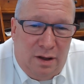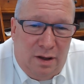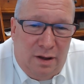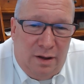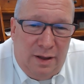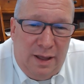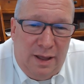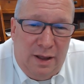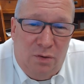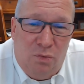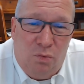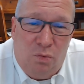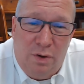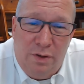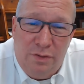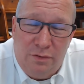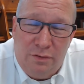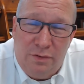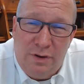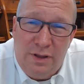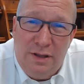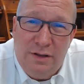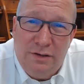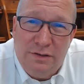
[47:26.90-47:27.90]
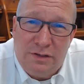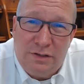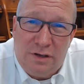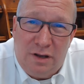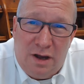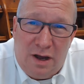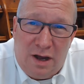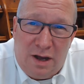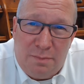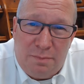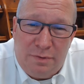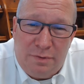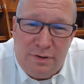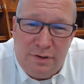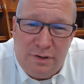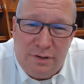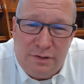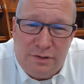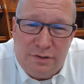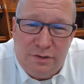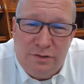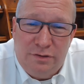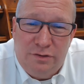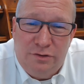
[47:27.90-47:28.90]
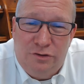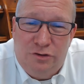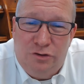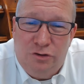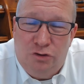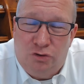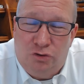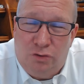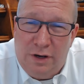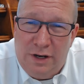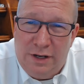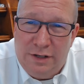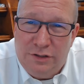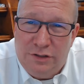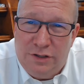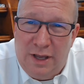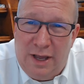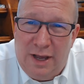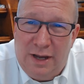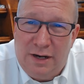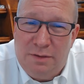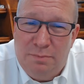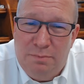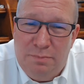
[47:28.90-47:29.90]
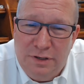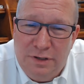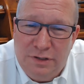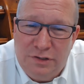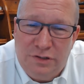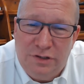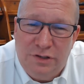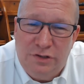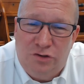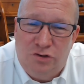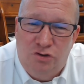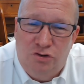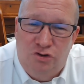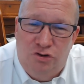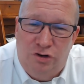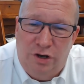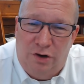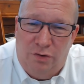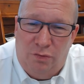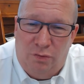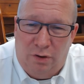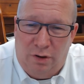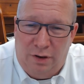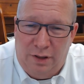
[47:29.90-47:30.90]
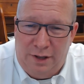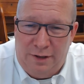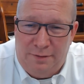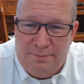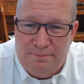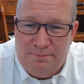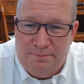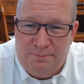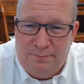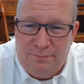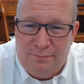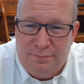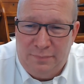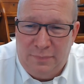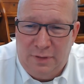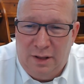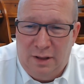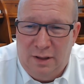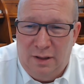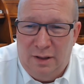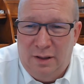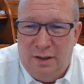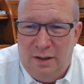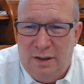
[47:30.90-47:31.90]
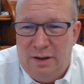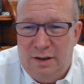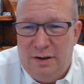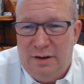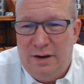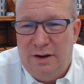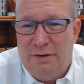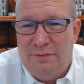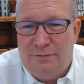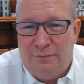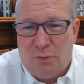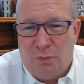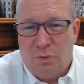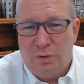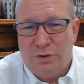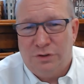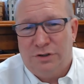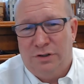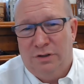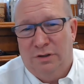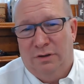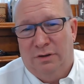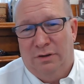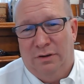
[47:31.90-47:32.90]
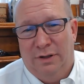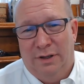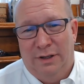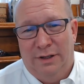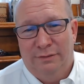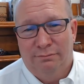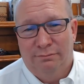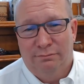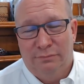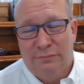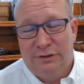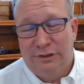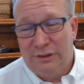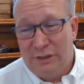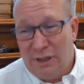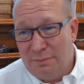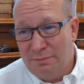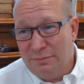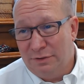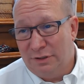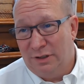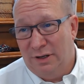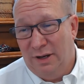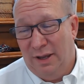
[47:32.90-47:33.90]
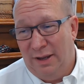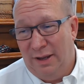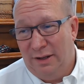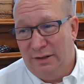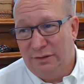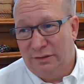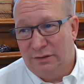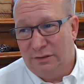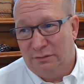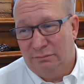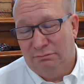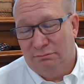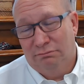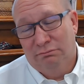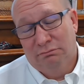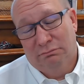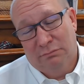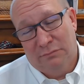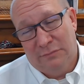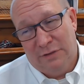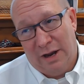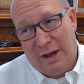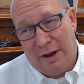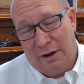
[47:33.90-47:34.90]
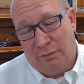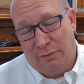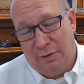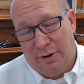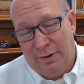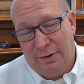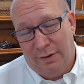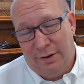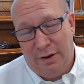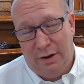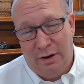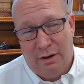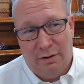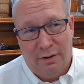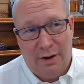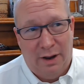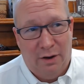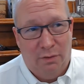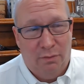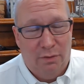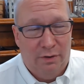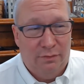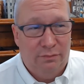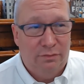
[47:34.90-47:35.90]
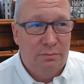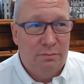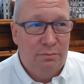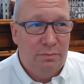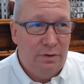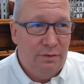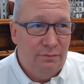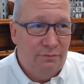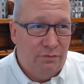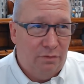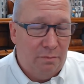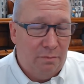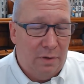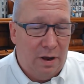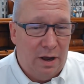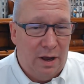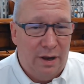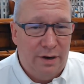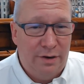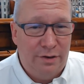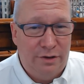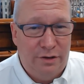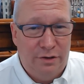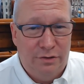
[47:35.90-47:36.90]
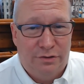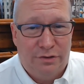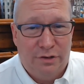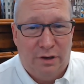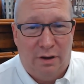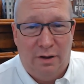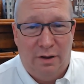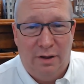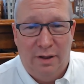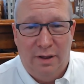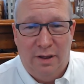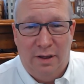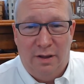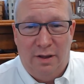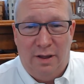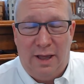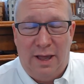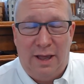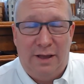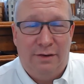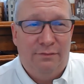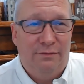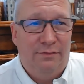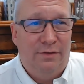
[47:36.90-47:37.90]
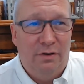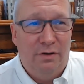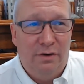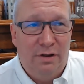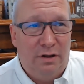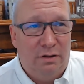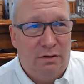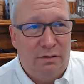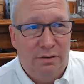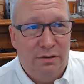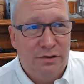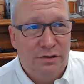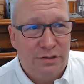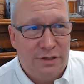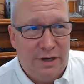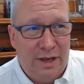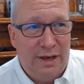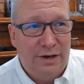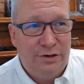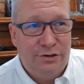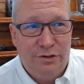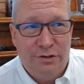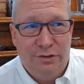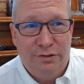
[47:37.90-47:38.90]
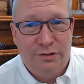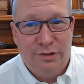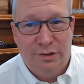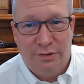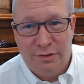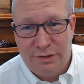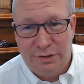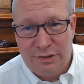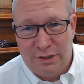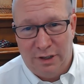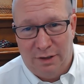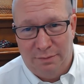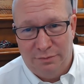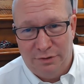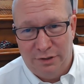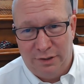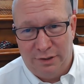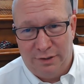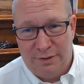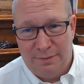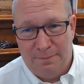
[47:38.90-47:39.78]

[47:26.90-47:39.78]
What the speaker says: and whether he is competent to transact business generally? Now, fortunately, some states, not around here, however, but Vermont, Utah, have very clear statutes on the subject.